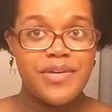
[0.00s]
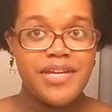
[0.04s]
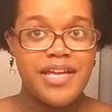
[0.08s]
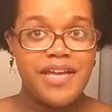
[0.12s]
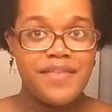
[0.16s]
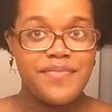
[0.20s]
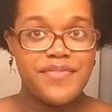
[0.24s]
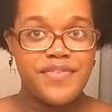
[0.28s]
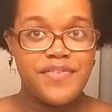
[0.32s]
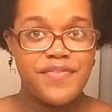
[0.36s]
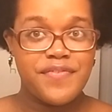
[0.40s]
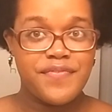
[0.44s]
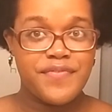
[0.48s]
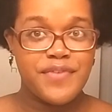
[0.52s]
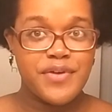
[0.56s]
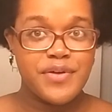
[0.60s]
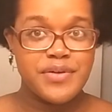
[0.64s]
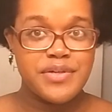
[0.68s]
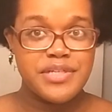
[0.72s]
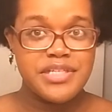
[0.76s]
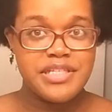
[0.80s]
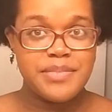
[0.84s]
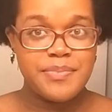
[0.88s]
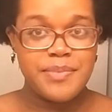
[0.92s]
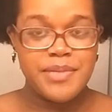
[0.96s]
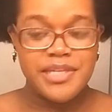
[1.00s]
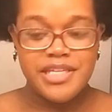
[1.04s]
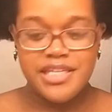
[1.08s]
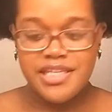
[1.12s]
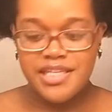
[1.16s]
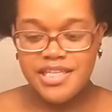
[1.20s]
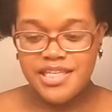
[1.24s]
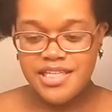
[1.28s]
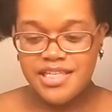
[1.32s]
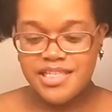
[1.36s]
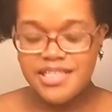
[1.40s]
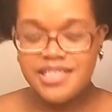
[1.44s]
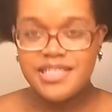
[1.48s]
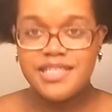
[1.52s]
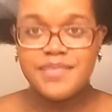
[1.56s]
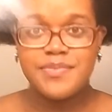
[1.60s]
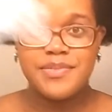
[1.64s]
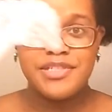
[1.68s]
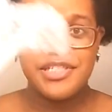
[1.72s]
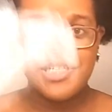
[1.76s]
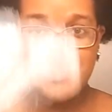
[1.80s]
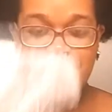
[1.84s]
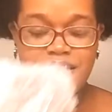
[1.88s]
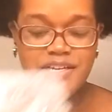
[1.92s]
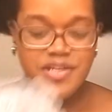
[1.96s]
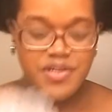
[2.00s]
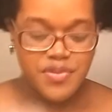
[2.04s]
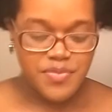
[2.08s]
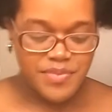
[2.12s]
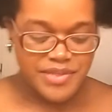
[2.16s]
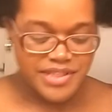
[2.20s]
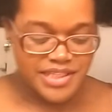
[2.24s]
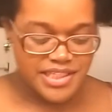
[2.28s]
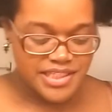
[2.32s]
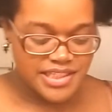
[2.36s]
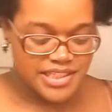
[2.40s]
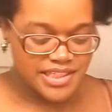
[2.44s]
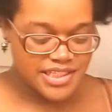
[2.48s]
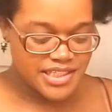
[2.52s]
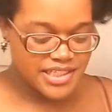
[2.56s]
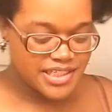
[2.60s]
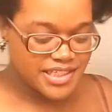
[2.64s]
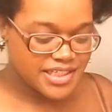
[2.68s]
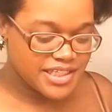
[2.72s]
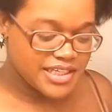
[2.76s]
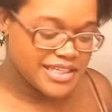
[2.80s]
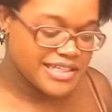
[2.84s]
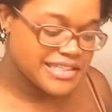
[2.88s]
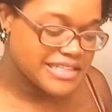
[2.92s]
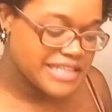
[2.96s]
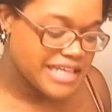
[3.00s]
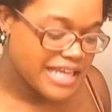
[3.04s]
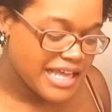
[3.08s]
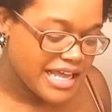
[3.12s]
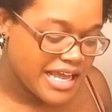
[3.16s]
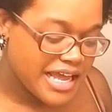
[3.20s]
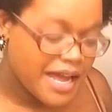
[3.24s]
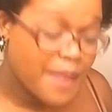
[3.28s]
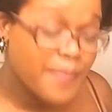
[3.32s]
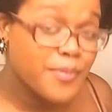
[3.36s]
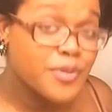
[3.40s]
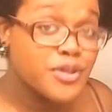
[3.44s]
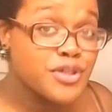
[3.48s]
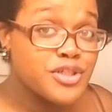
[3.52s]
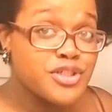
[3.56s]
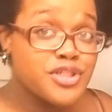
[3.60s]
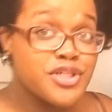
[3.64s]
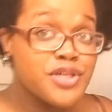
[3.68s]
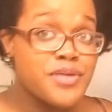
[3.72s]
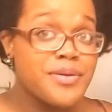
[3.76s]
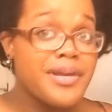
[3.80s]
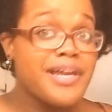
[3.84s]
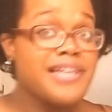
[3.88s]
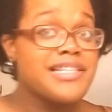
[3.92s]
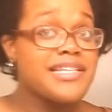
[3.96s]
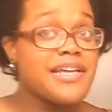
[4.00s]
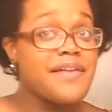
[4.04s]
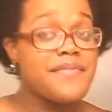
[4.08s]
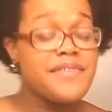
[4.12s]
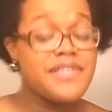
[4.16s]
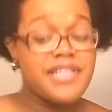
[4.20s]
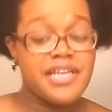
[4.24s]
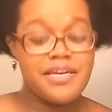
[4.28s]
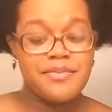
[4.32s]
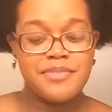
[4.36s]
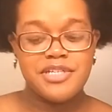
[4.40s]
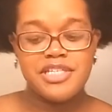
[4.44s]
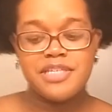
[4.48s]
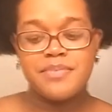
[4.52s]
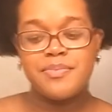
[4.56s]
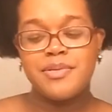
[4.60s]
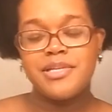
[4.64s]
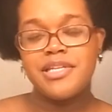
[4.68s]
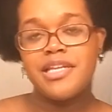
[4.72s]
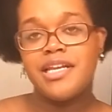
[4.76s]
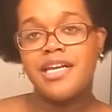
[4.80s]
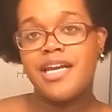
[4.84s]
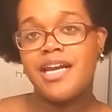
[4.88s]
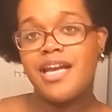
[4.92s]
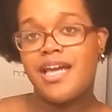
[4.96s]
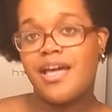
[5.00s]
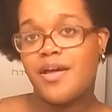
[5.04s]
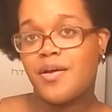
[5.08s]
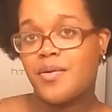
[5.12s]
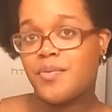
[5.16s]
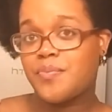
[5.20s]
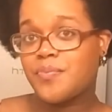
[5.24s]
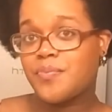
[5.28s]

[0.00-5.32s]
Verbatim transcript: the first piece, which I know what this is. I'm going to show you guys everything. I'm just pulling it out.